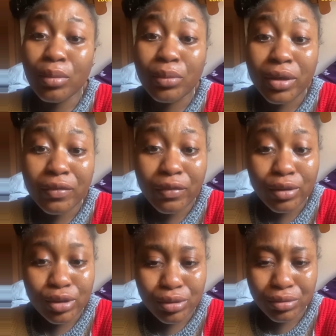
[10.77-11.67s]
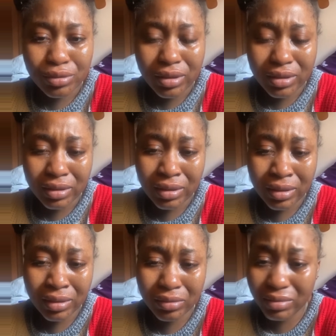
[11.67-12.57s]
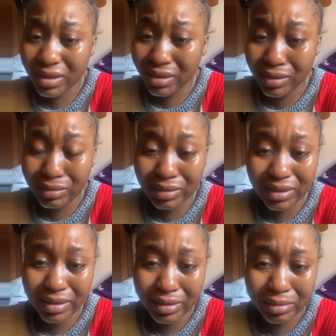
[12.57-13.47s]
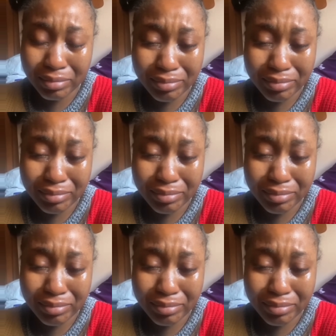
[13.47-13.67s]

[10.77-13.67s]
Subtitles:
bring forth children with sickle cell.